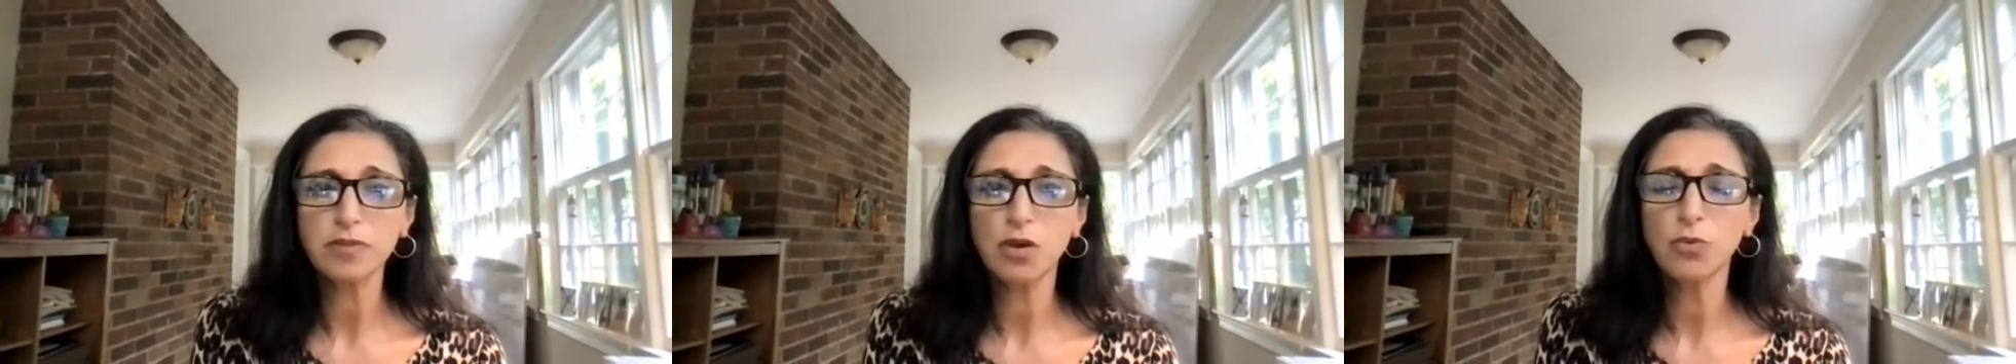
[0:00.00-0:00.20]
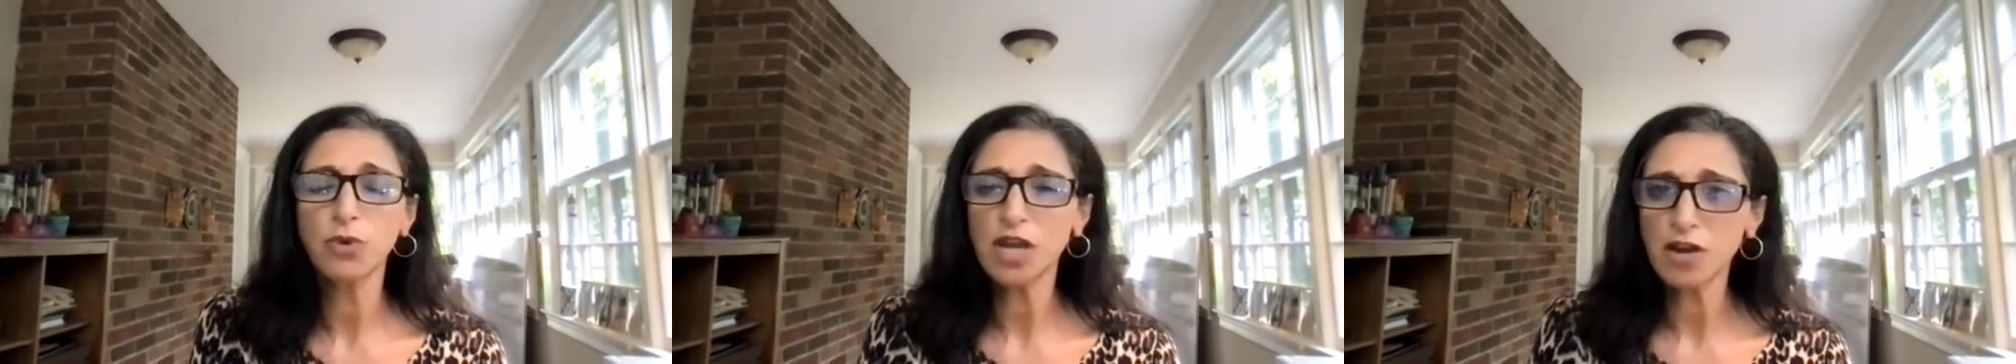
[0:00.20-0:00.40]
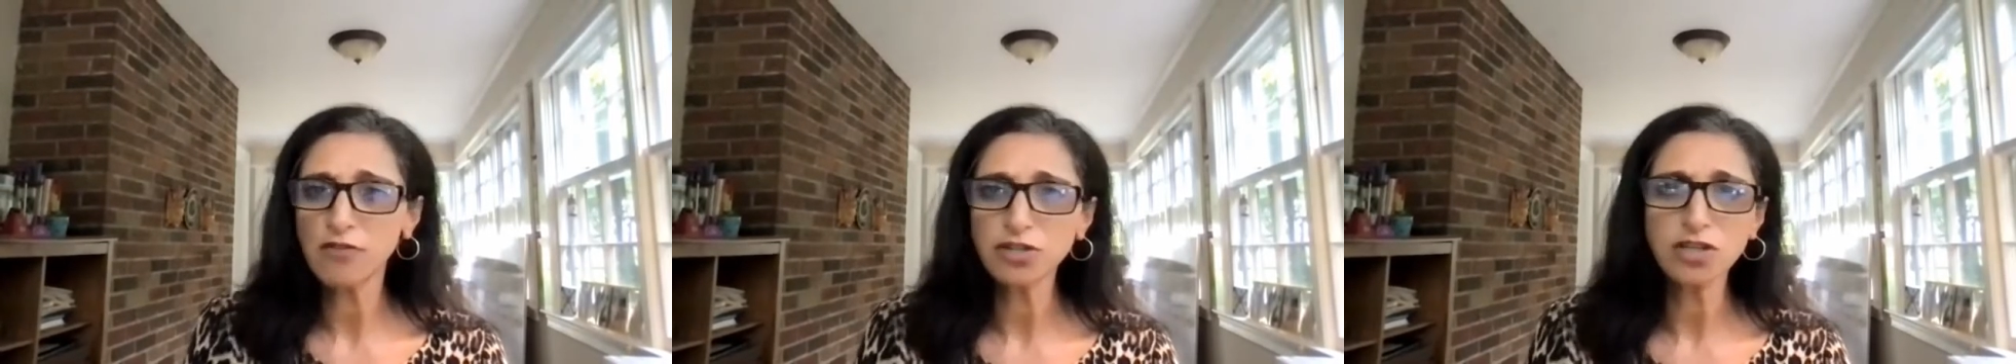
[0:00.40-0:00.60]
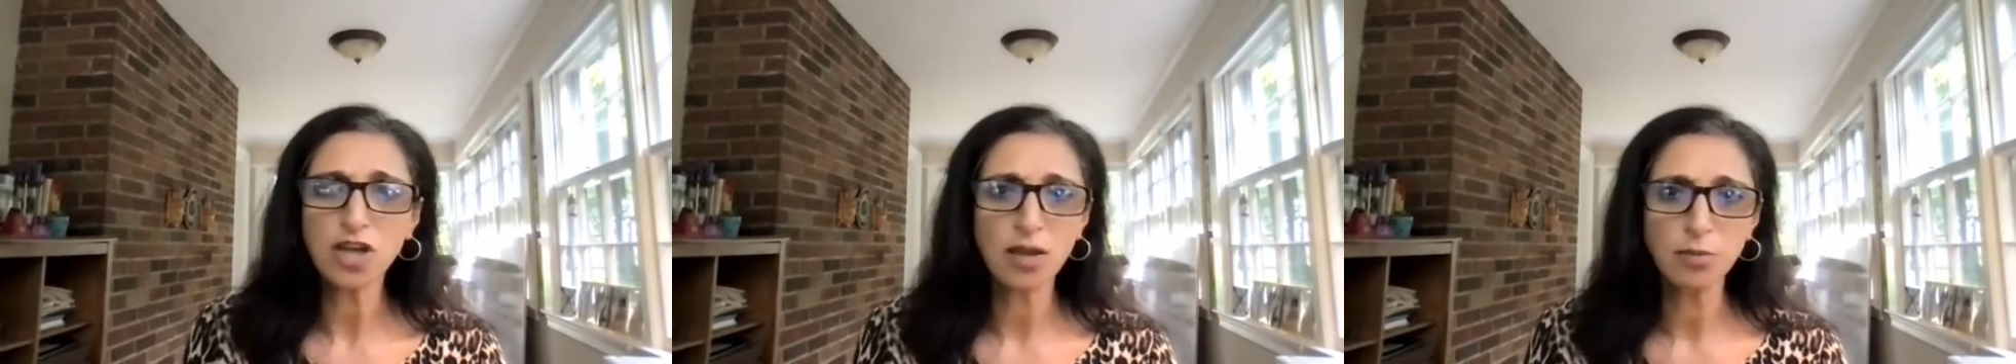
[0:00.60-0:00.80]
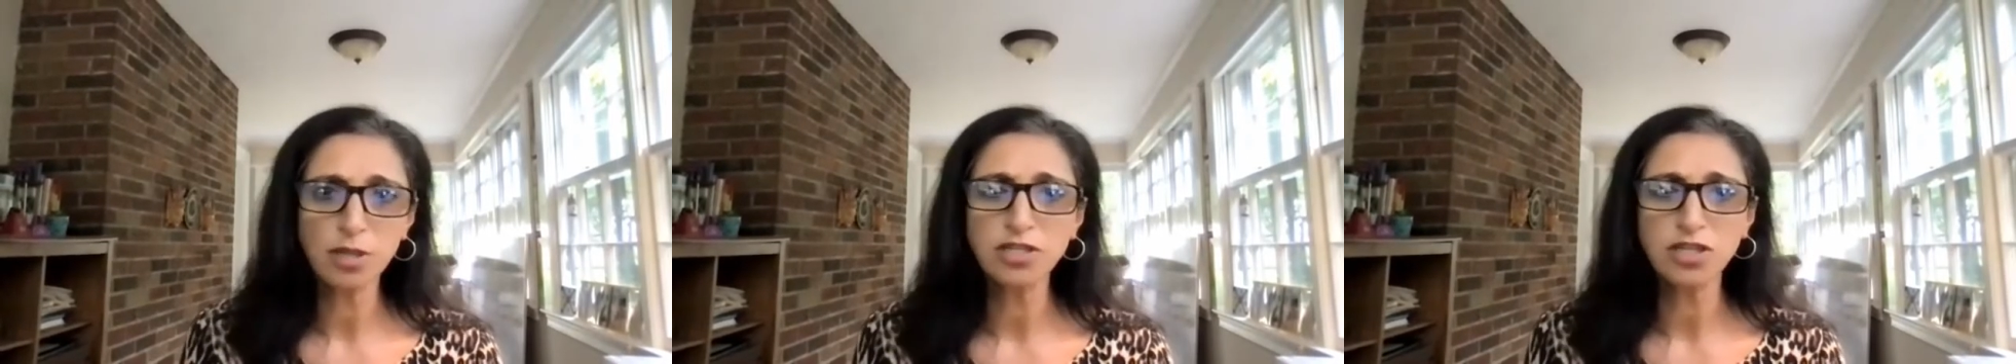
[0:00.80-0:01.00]
We cover
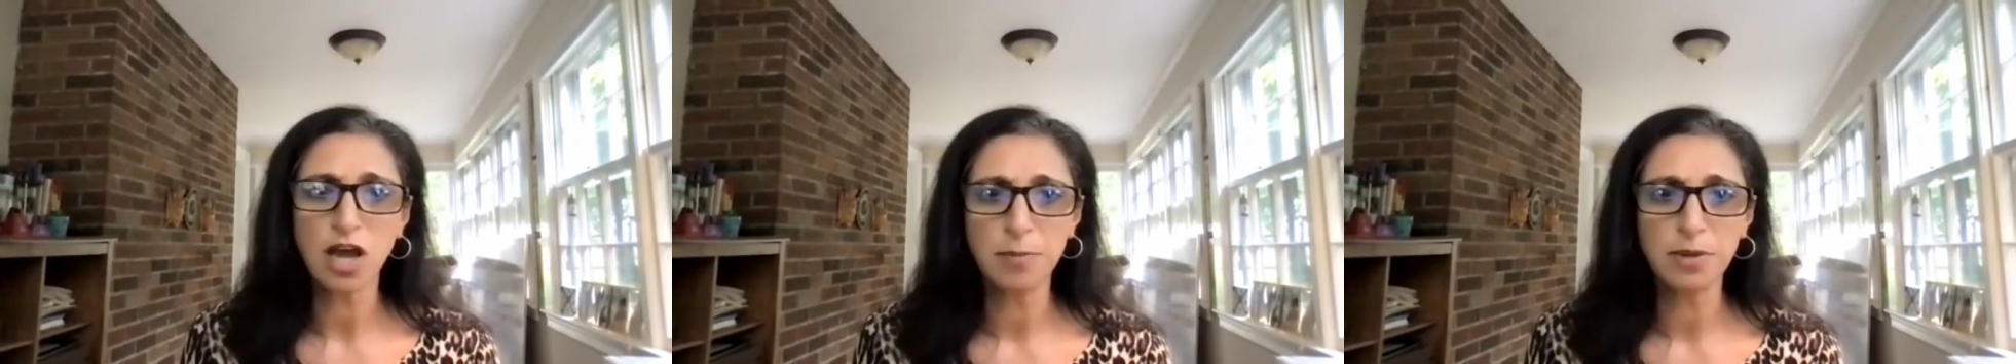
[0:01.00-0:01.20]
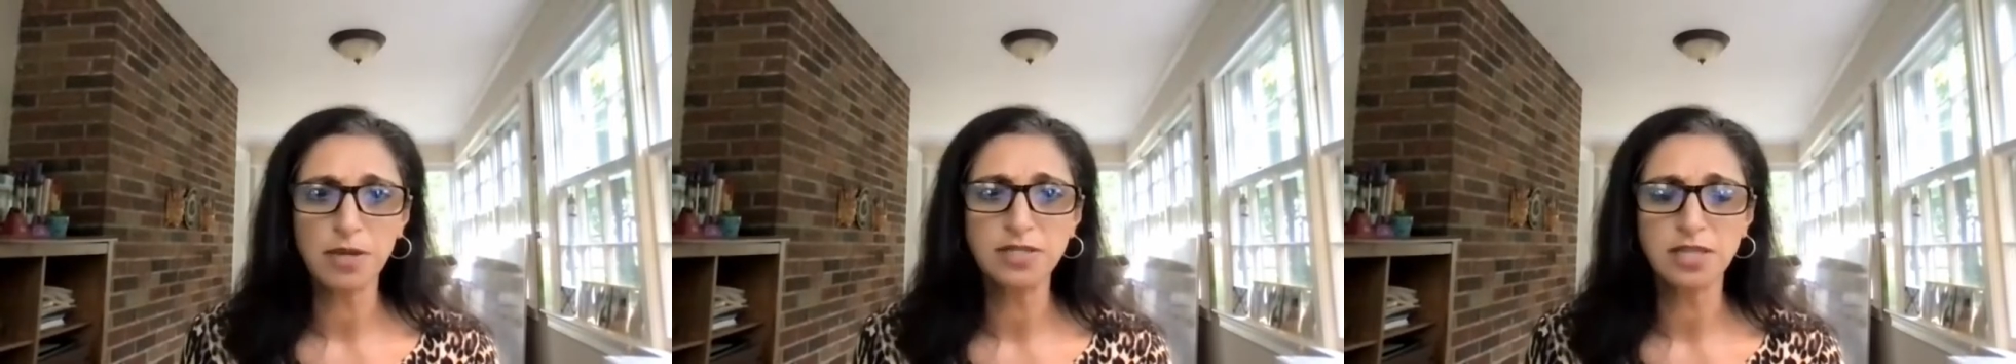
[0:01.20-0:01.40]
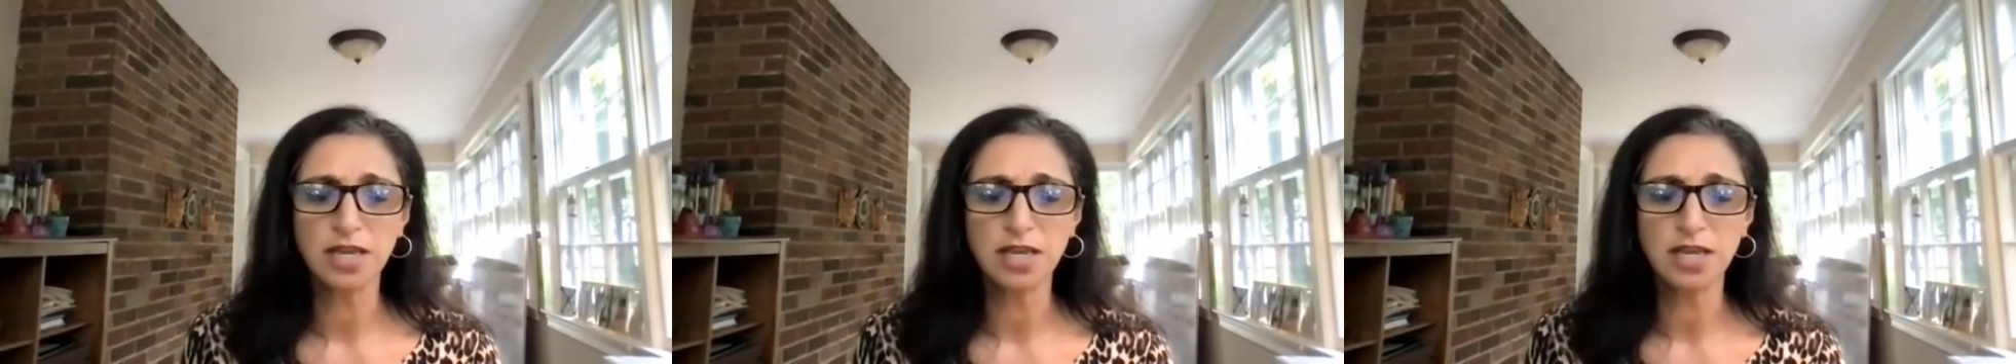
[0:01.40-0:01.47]
timely topics,